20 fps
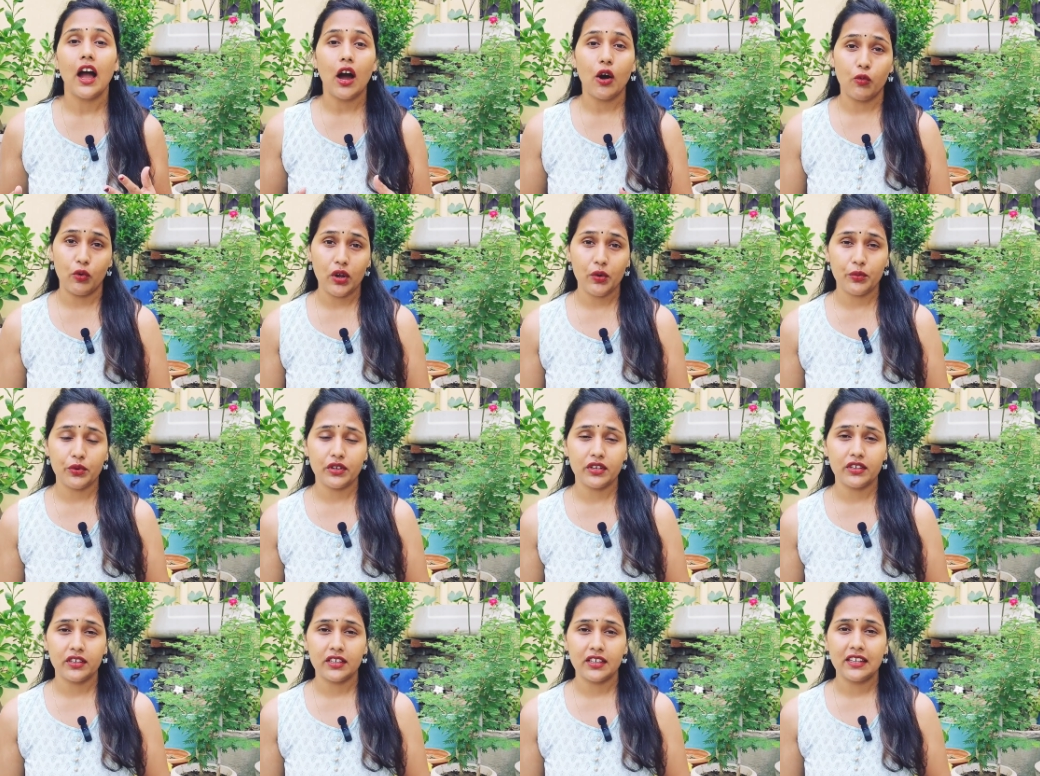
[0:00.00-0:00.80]

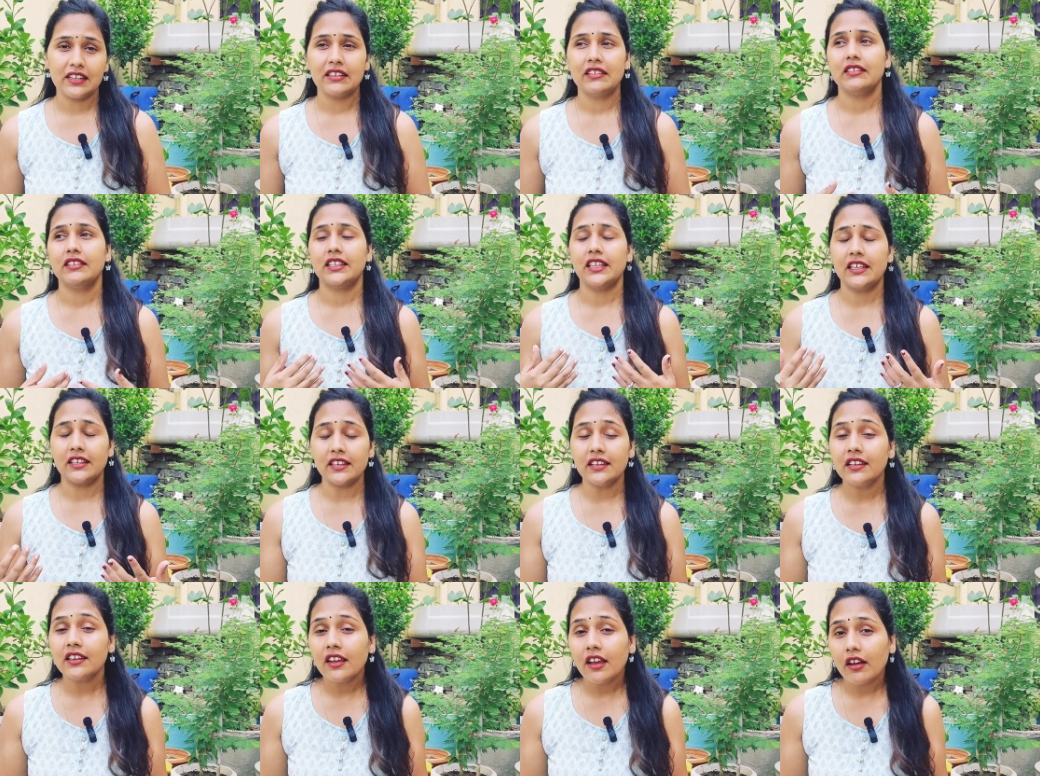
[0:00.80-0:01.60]
However,
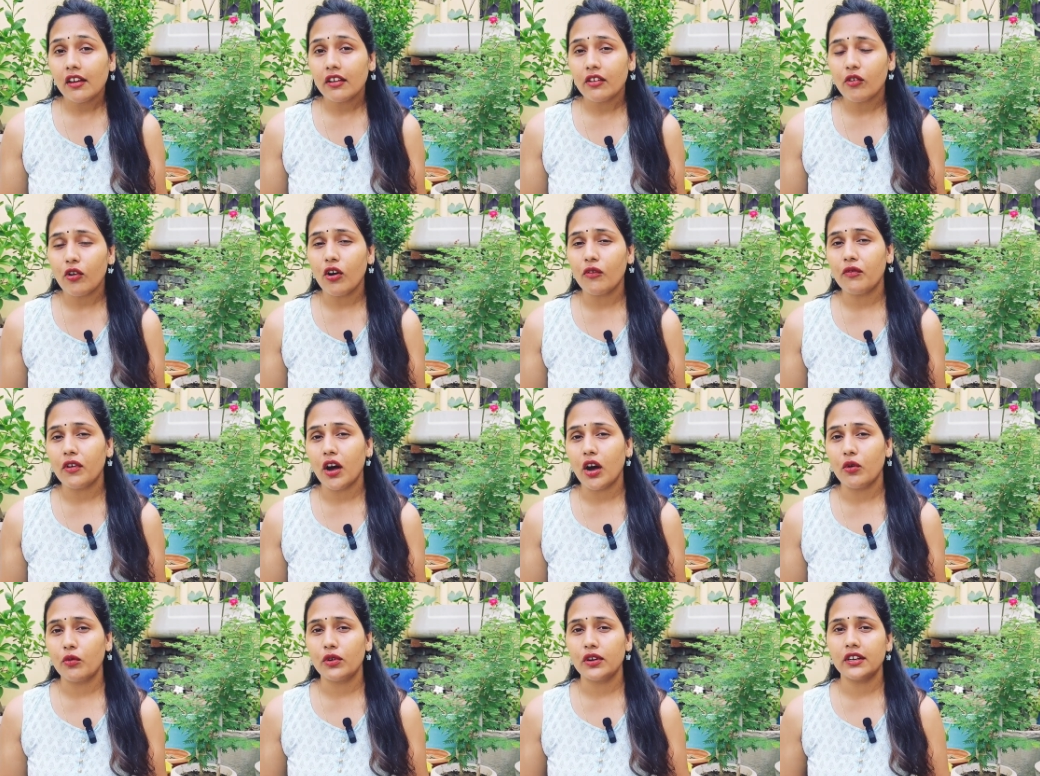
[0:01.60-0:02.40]
taking care of
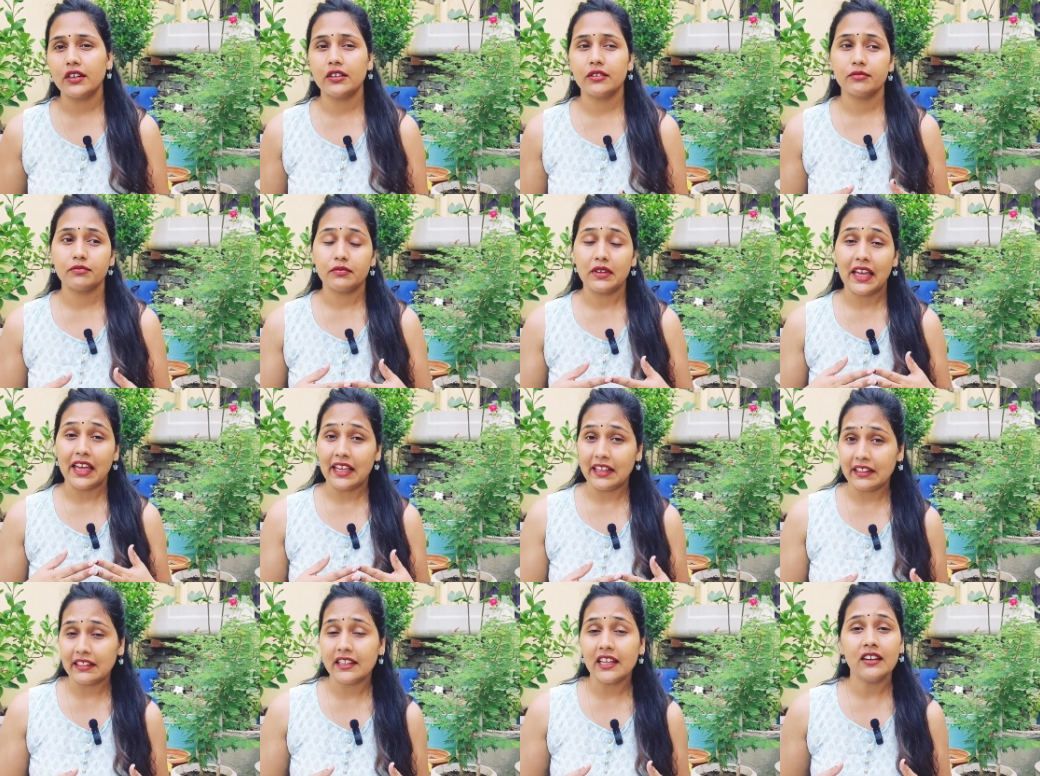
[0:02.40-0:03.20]
our
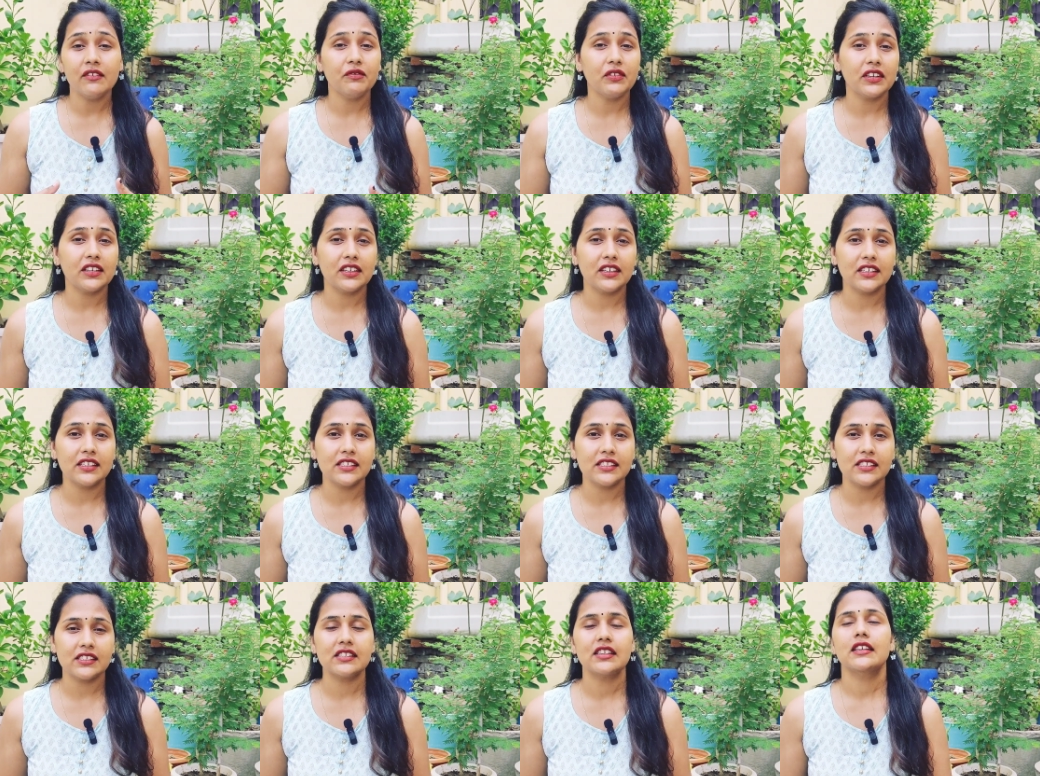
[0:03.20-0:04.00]
health and
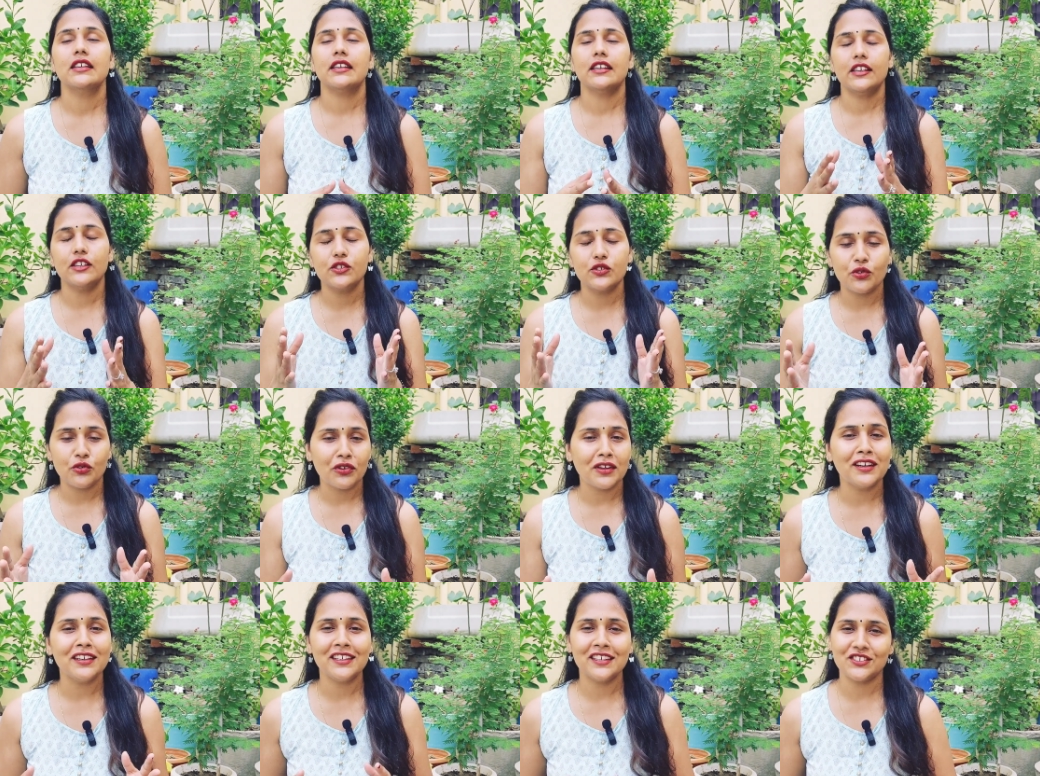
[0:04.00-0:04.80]
fitness is
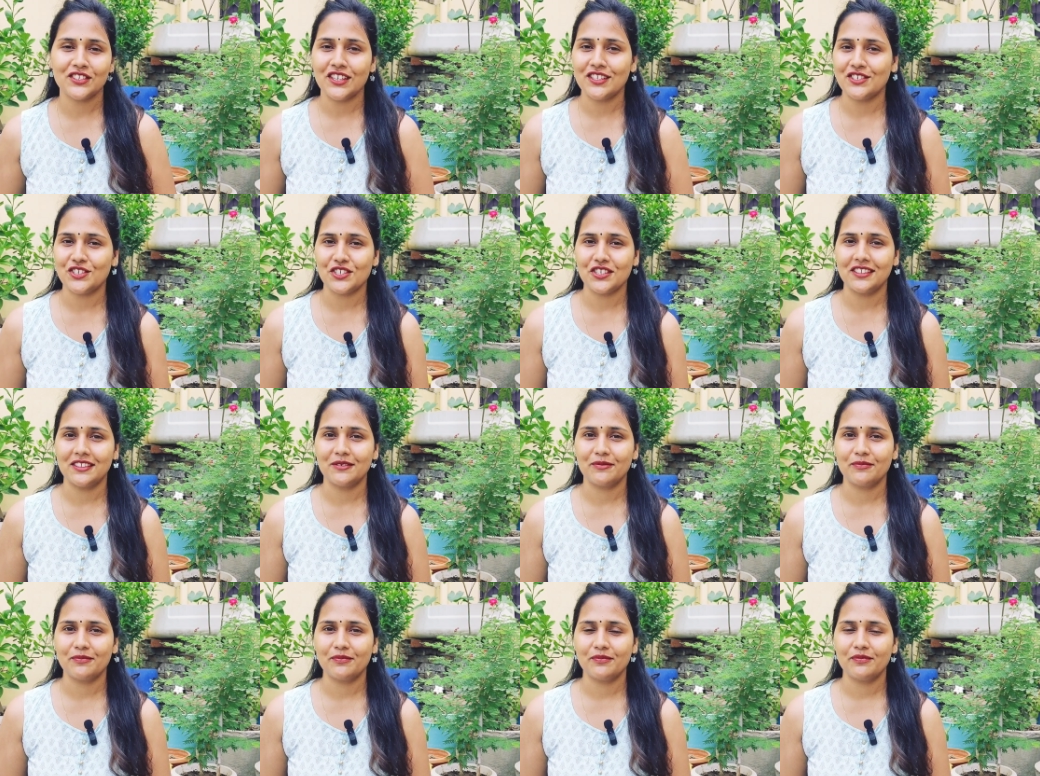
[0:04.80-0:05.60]
really essential.